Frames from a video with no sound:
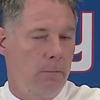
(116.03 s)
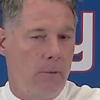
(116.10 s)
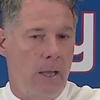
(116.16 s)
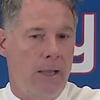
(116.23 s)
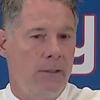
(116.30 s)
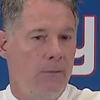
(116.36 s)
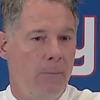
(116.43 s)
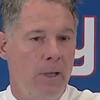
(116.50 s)

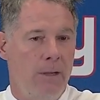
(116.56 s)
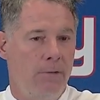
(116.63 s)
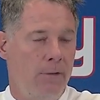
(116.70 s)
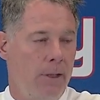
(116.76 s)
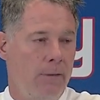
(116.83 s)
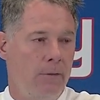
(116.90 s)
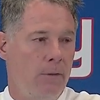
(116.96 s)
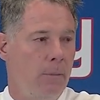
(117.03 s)
I expect
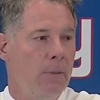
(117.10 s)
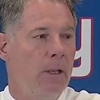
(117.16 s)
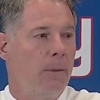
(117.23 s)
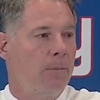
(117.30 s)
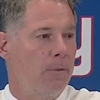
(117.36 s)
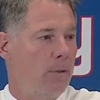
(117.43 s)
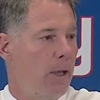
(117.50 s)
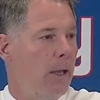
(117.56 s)
fans to be
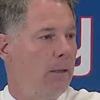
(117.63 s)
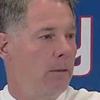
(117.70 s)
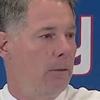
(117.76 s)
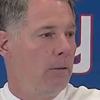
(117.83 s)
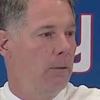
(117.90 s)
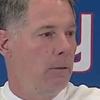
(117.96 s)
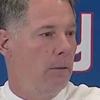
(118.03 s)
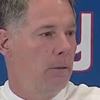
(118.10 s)
upset
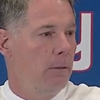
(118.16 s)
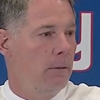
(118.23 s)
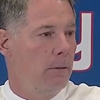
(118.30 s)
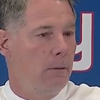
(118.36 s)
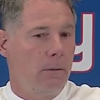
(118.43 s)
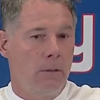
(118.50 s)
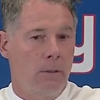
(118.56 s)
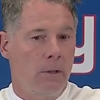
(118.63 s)

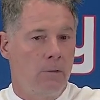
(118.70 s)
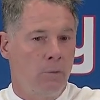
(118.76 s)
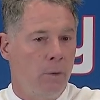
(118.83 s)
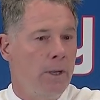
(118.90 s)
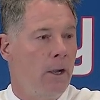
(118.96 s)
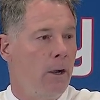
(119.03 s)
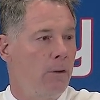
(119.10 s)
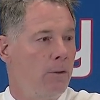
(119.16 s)
because
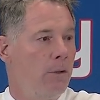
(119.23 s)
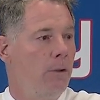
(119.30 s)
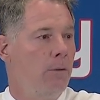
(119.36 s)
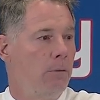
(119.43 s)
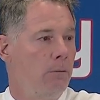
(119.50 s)
we are too.